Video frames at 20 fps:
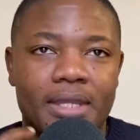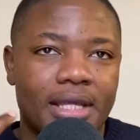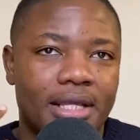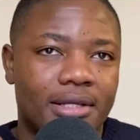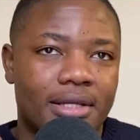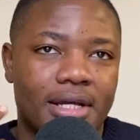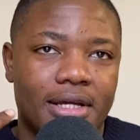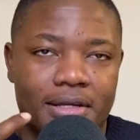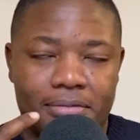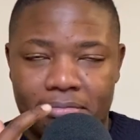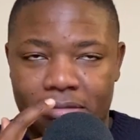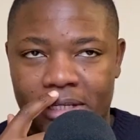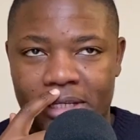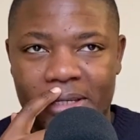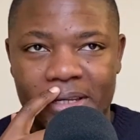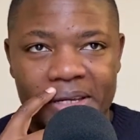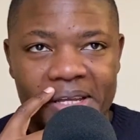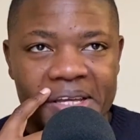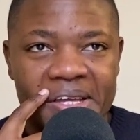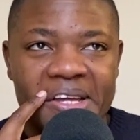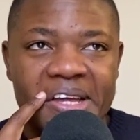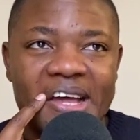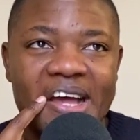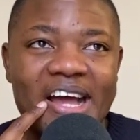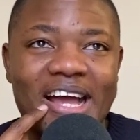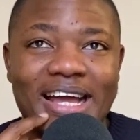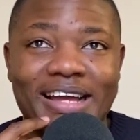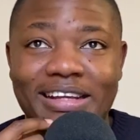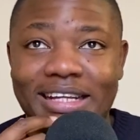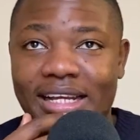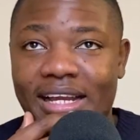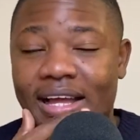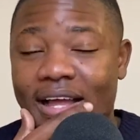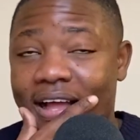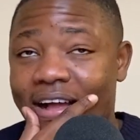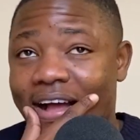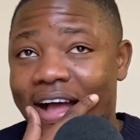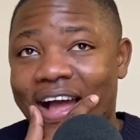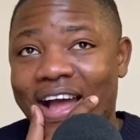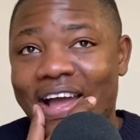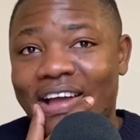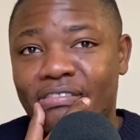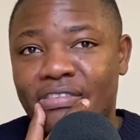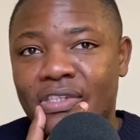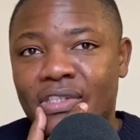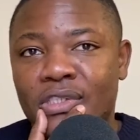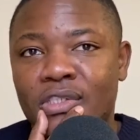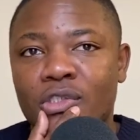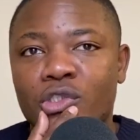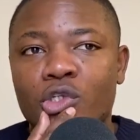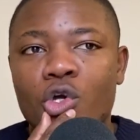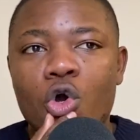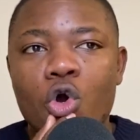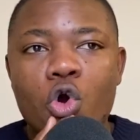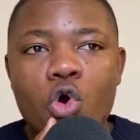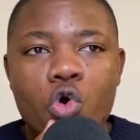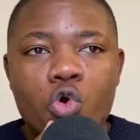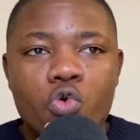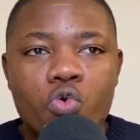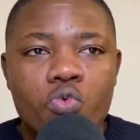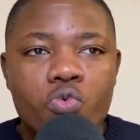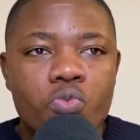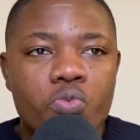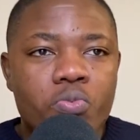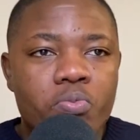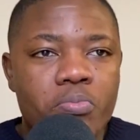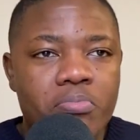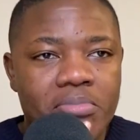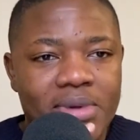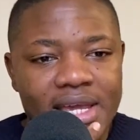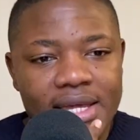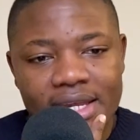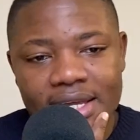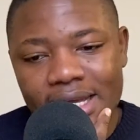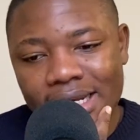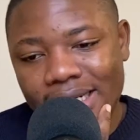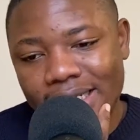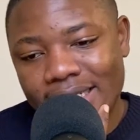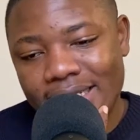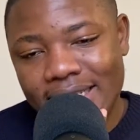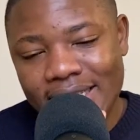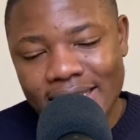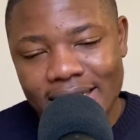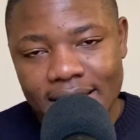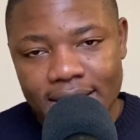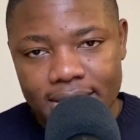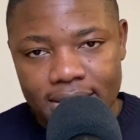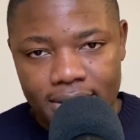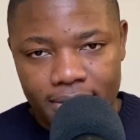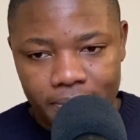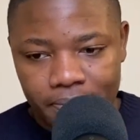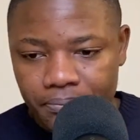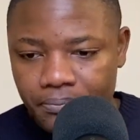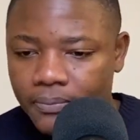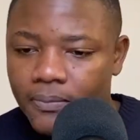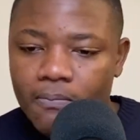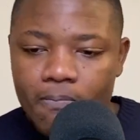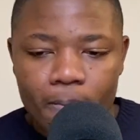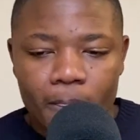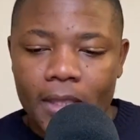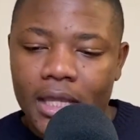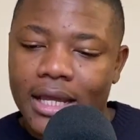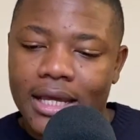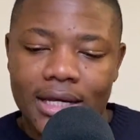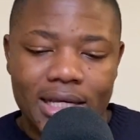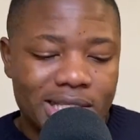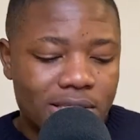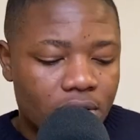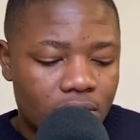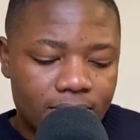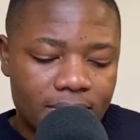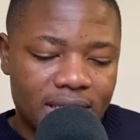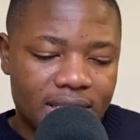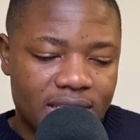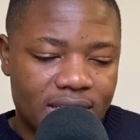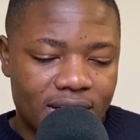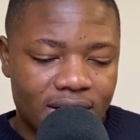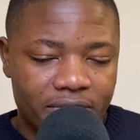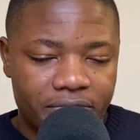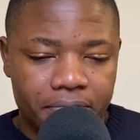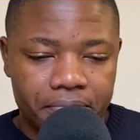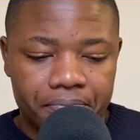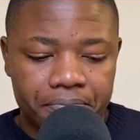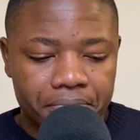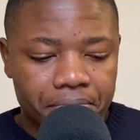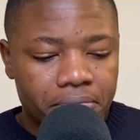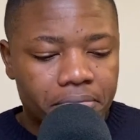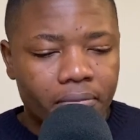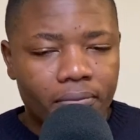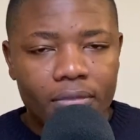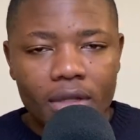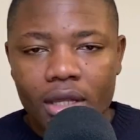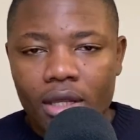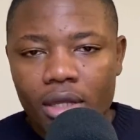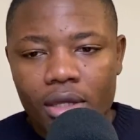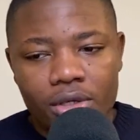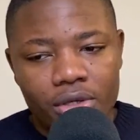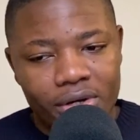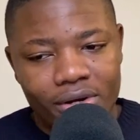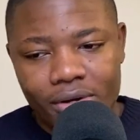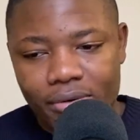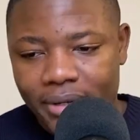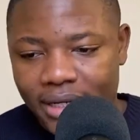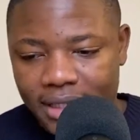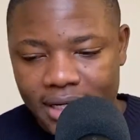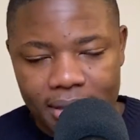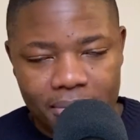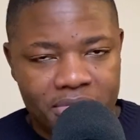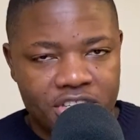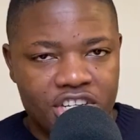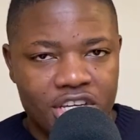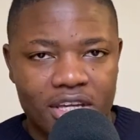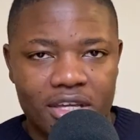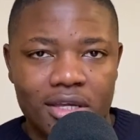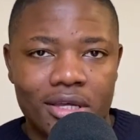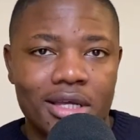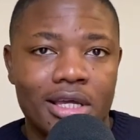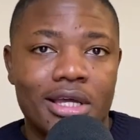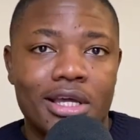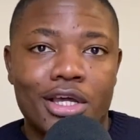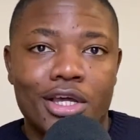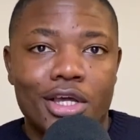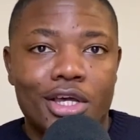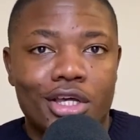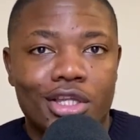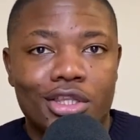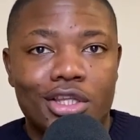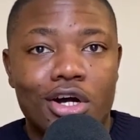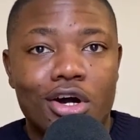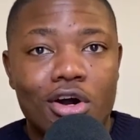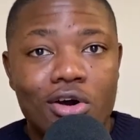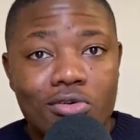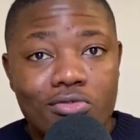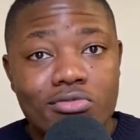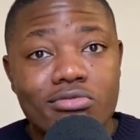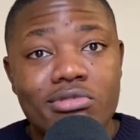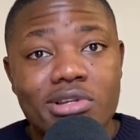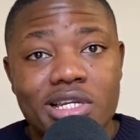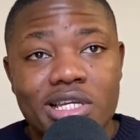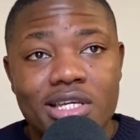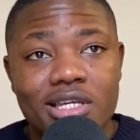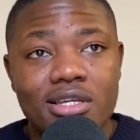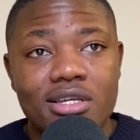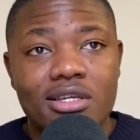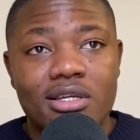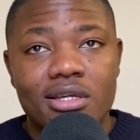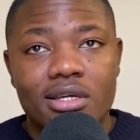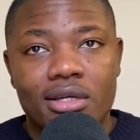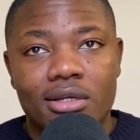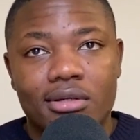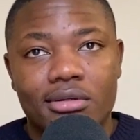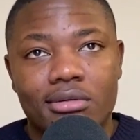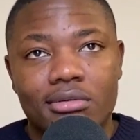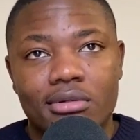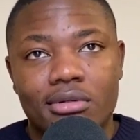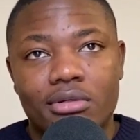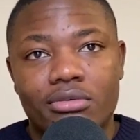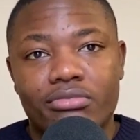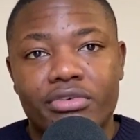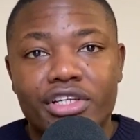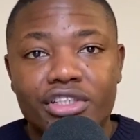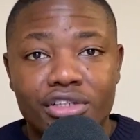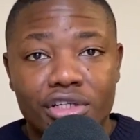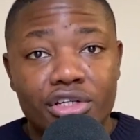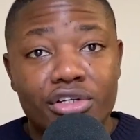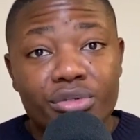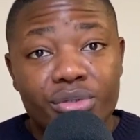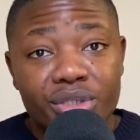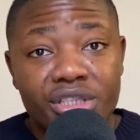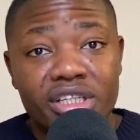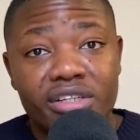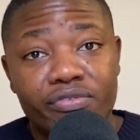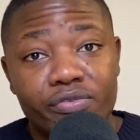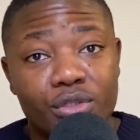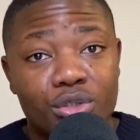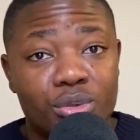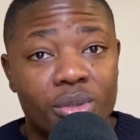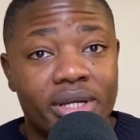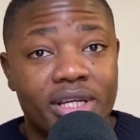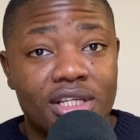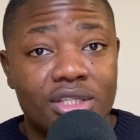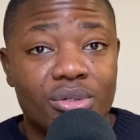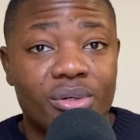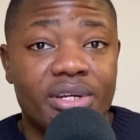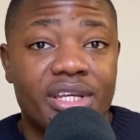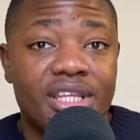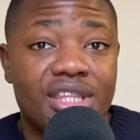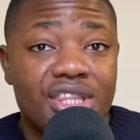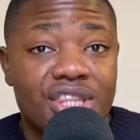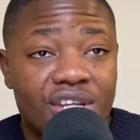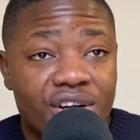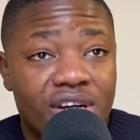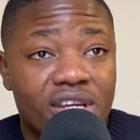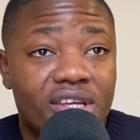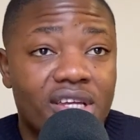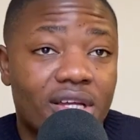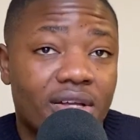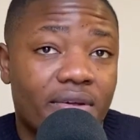I mean, I have so many ideas. And I told myself, you know what, MJ? The only resolution for 2023